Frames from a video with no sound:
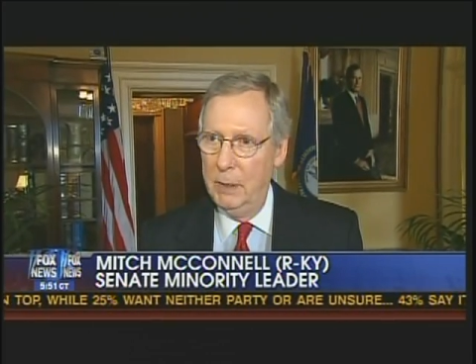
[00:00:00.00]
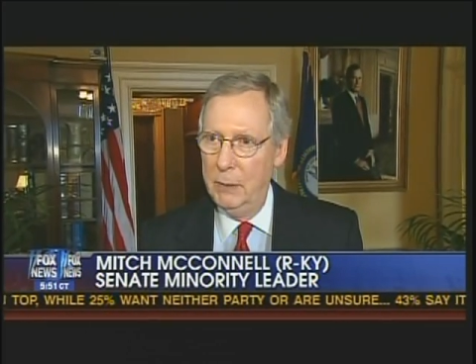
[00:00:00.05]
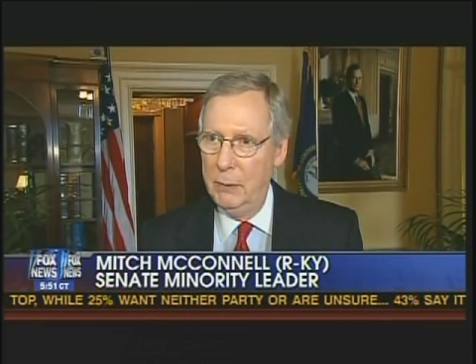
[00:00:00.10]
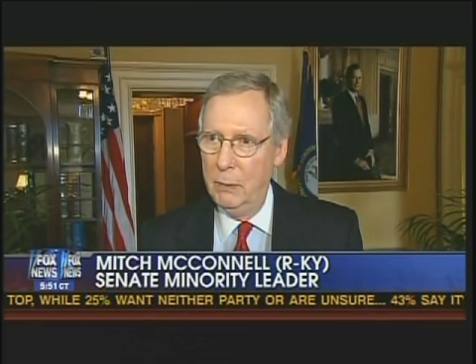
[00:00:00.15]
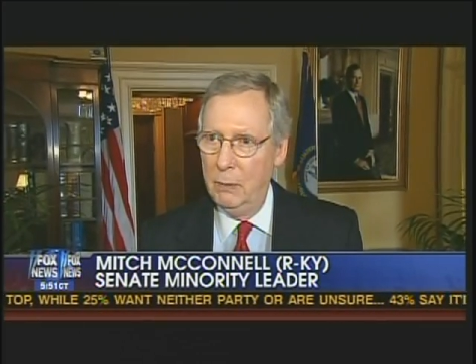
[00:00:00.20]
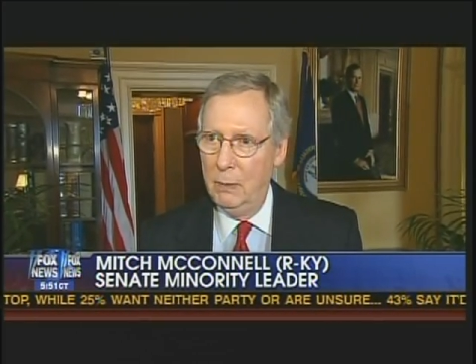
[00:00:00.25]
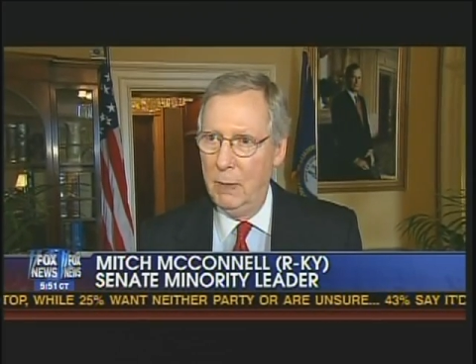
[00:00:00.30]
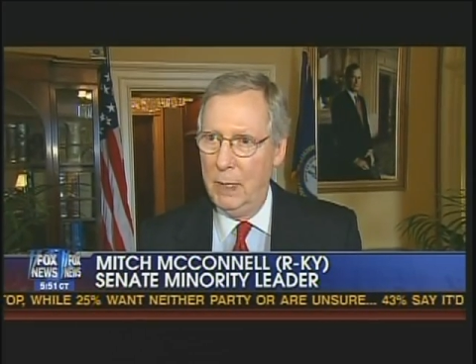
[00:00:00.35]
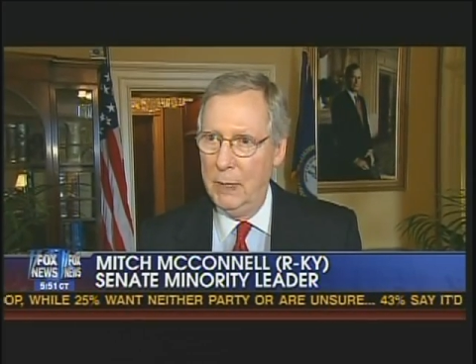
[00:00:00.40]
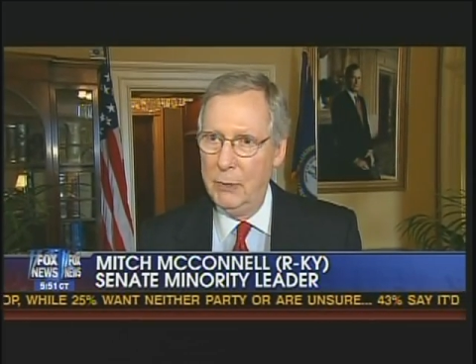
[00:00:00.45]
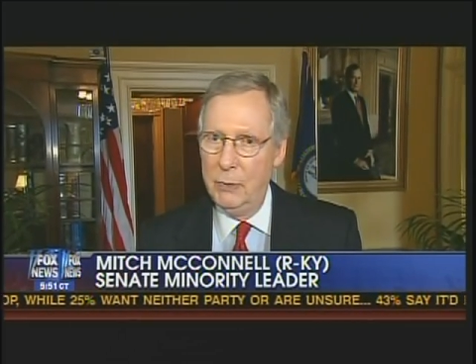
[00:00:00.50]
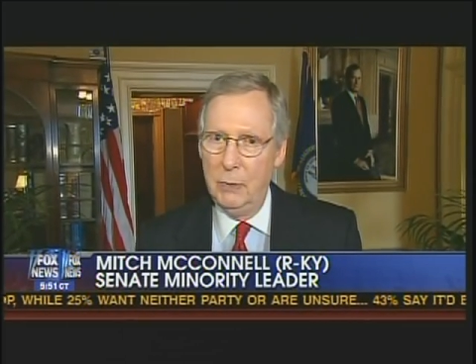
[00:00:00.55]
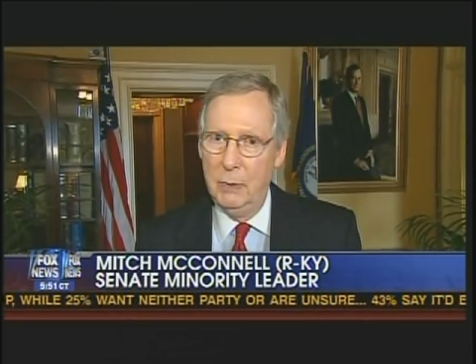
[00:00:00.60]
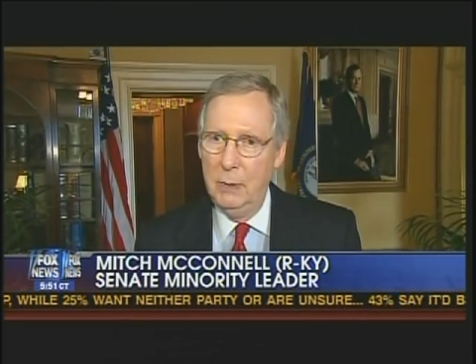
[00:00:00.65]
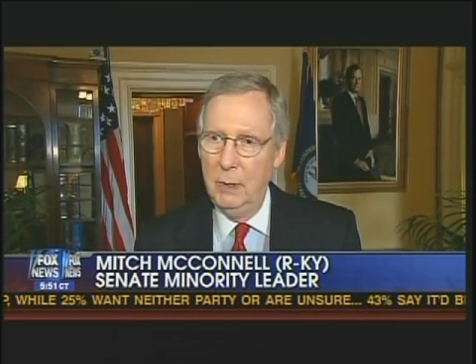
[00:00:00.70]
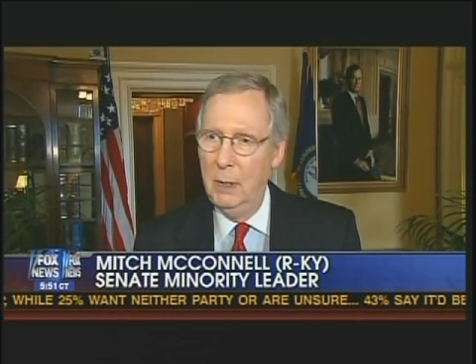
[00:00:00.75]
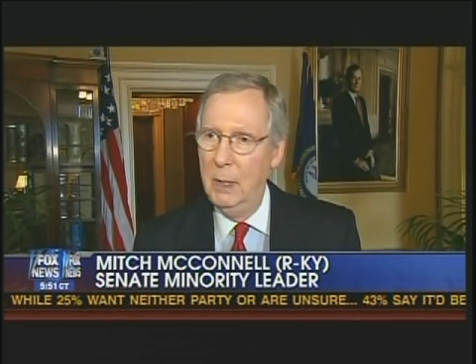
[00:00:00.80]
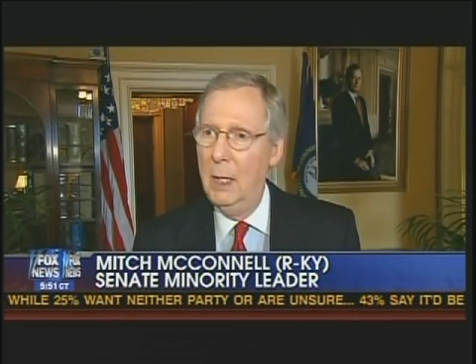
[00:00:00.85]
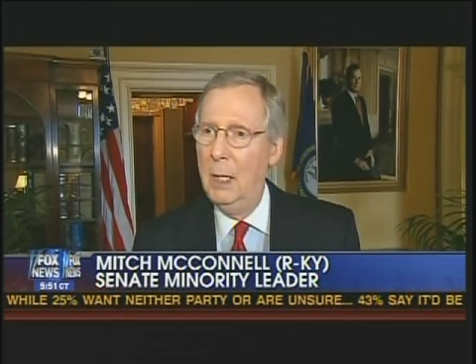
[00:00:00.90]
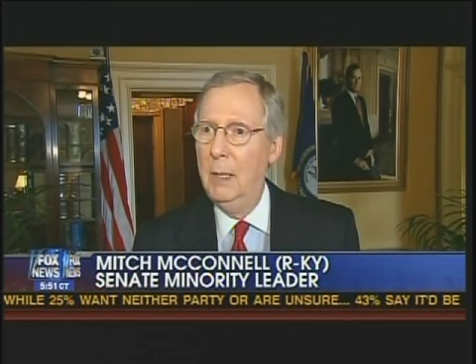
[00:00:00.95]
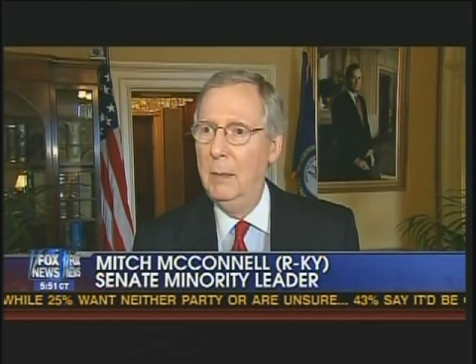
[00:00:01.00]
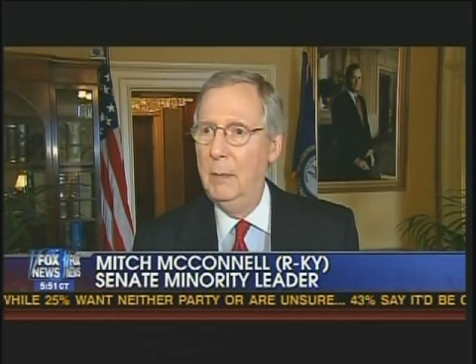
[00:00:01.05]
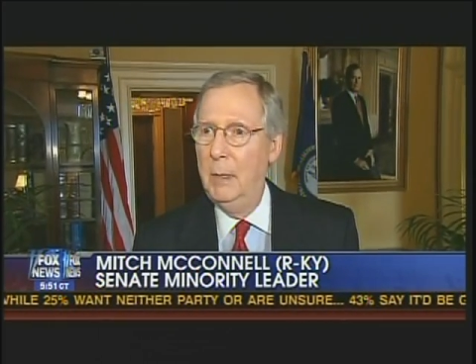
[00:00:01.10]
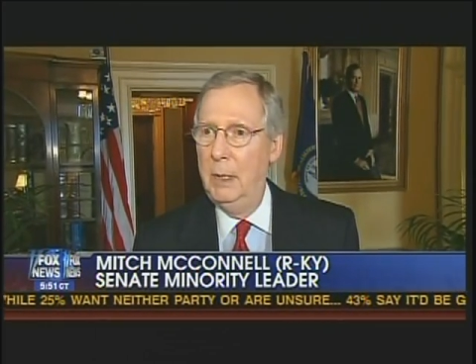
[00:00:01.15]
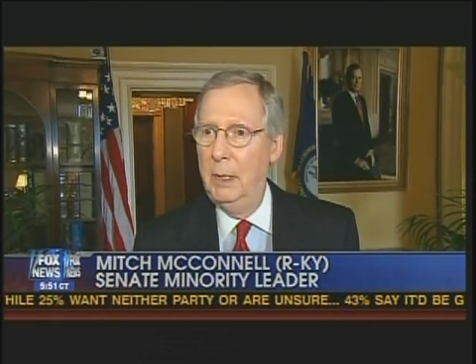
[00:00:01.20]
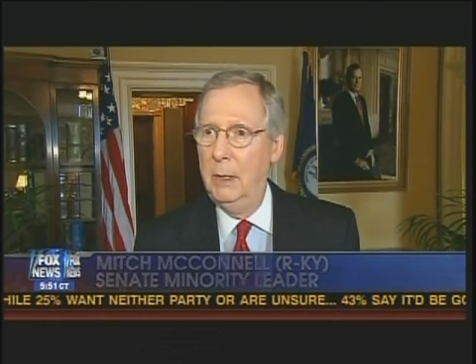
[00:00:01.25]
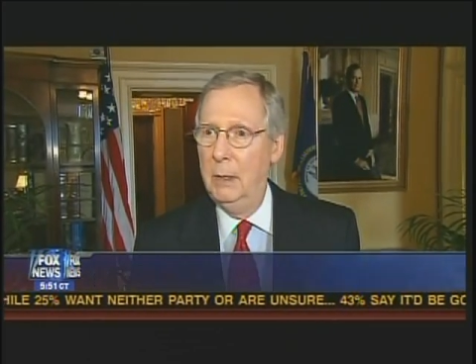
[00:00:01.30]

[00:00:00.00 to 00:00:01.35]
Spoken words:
Why shouldn't a non-media